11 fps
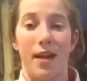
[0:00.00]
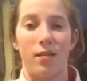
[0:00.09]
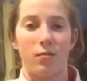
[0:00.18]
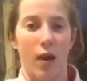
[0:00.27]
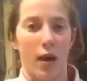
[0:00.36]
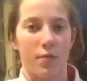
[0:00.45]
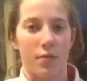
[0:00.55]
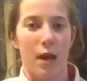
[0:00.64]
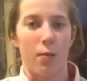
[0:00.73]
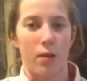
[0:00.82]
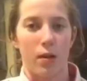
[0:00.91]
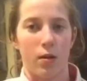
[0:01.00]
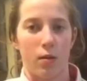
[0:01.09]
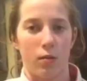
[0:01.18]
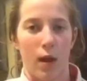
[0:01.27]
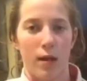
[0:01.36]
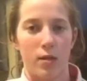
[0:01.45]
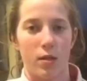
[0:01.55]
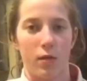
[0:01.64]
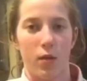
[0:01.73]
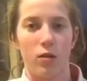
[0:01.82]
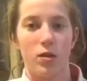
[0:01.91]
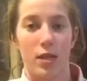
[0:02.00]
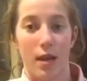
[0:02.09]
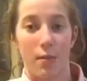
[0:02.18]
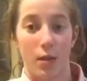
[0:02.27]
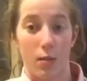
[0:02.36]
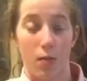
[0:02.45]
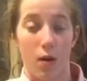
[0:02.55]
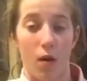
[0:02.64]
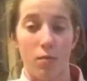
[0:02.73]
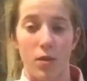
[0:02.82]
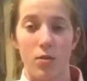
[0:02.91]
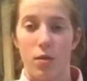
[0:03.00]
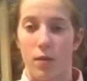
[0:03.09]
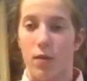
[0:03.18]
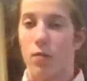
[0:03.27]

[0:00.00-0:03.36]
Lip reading: And then right after that, we're gonna go right into the verse, and I'm gonna palm you.